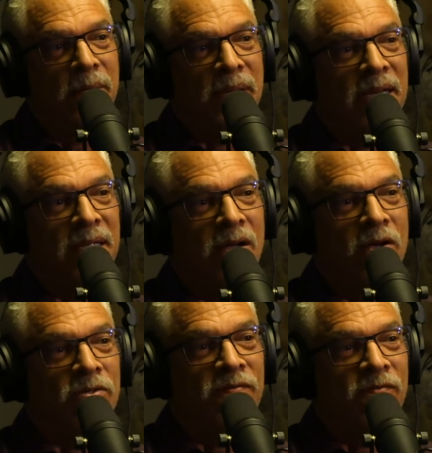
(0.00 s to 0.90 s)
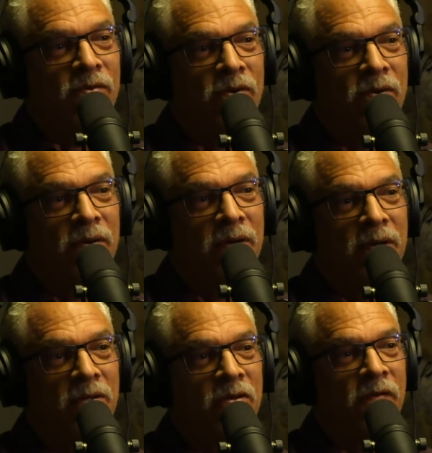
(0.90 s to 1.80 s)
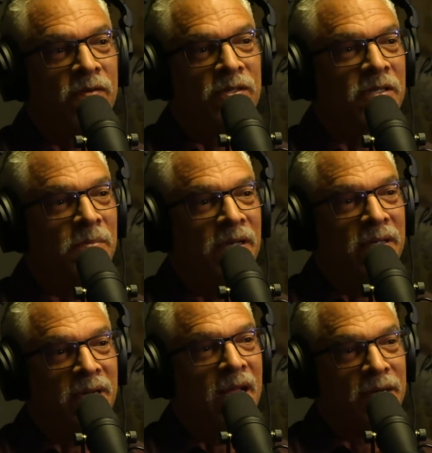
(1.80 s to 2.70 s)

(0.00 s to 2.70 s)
painting auction for a little over $6 million.